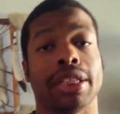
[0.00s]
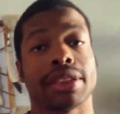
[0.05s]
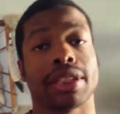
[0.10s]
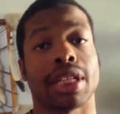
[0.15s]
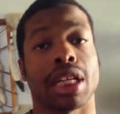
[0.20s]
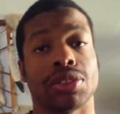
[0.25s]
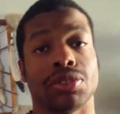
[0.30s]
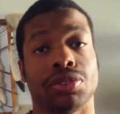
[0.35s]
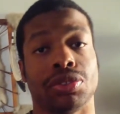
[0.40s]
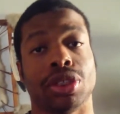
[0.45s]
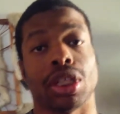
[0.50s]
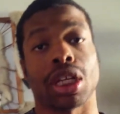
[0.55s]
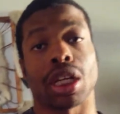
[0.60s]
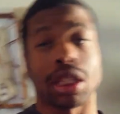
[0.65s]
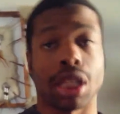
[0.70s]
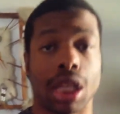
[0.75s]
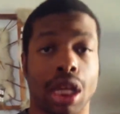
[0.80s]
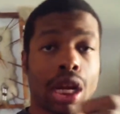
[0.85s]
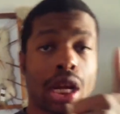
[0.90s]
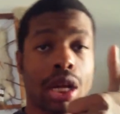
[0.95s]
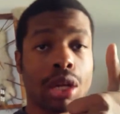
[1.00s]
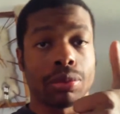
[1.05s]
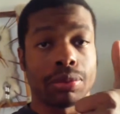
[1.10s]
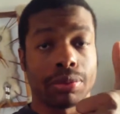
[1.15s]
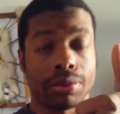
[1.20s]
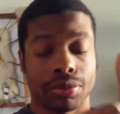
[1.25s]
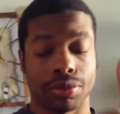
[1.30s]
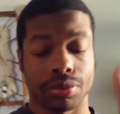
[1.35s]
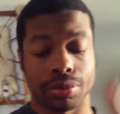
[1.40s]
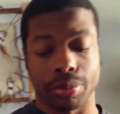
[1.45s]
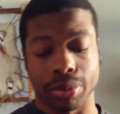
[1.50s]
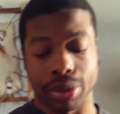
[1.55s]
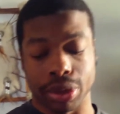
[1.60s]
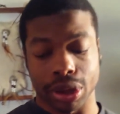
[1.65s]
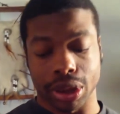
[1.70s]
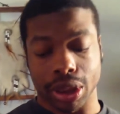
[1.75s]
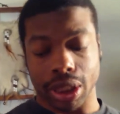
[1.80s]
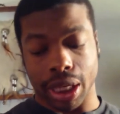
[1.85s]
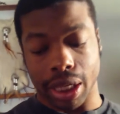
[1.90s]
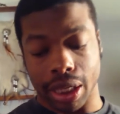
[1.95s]
Thanks, guys, for checking that out.
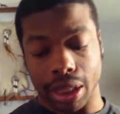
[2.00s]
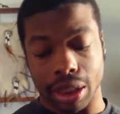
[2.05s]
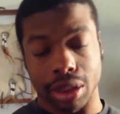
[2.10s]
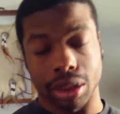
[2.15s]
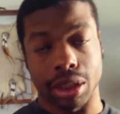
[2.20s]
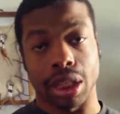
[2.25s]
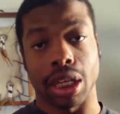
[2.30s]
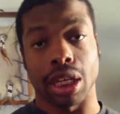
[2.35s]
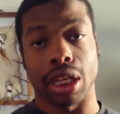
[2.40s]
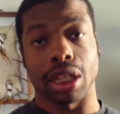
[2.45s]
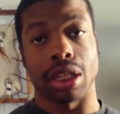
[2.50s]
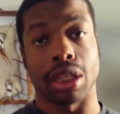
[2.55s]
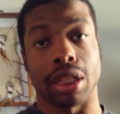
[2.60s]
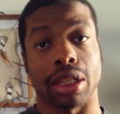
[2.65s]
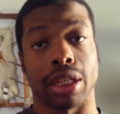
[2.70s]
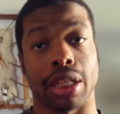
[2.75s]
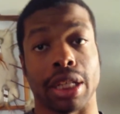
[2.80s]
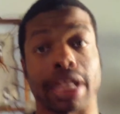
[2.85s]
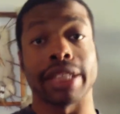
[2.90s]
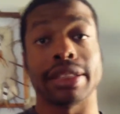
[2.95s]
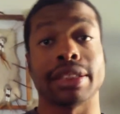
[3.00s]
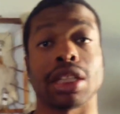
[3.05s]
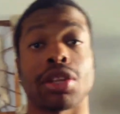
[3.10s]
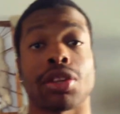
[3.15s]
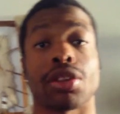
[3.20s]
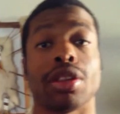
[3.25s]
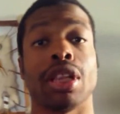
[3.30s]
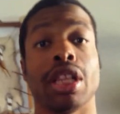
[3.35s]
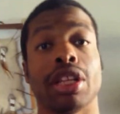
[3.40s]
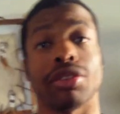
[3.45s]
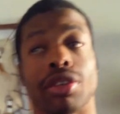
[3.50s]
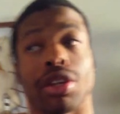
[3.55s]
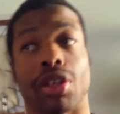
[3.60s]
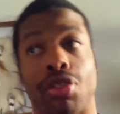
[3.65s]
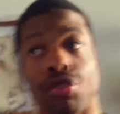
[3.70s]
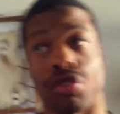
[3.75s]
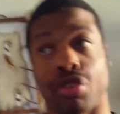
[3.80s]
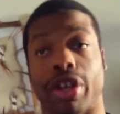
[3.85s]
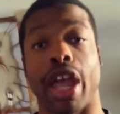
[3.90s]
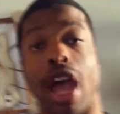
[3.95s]
Appreciate it. And that took
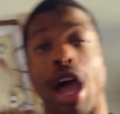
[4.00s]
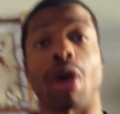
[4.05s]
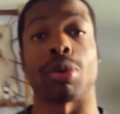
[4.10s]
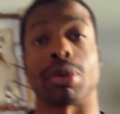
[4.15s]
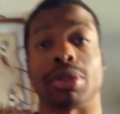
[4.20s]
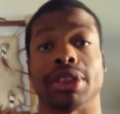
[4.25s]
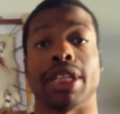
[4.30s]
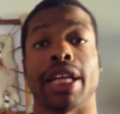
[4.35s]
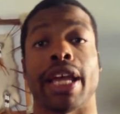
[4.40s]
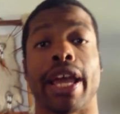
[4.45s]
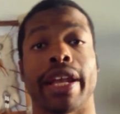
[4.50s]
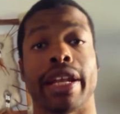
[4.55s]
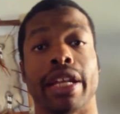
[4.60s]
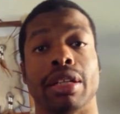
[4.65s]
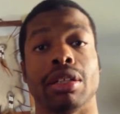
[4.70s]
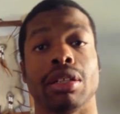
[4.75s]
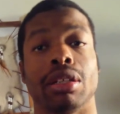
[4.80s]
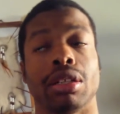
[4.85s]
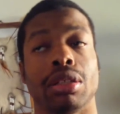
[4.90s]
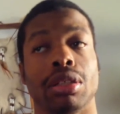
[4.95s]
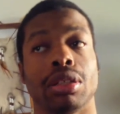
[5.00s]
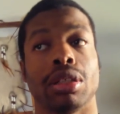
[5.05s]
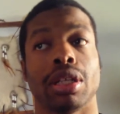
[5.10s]
literally three hours to edit.